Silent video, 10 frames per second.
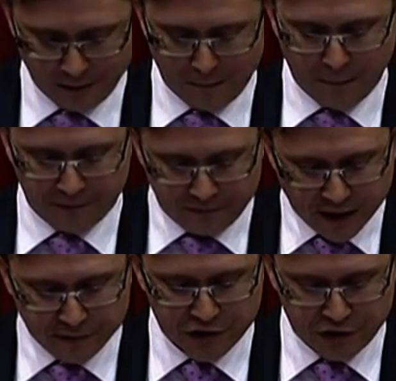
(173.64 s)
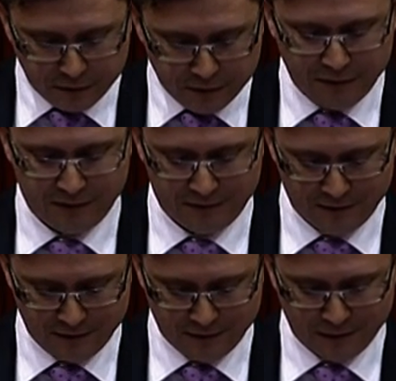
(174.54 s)
My father, Sheward,
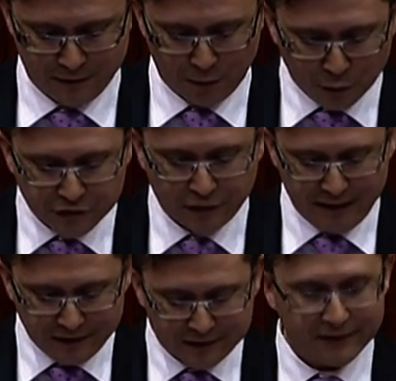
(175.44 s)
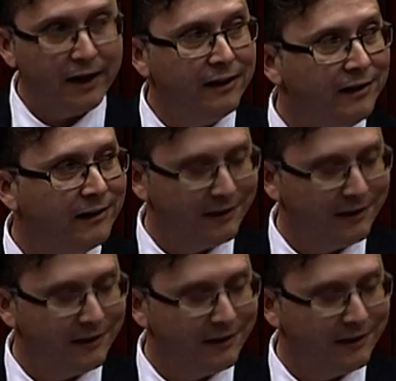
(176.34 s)
also here today,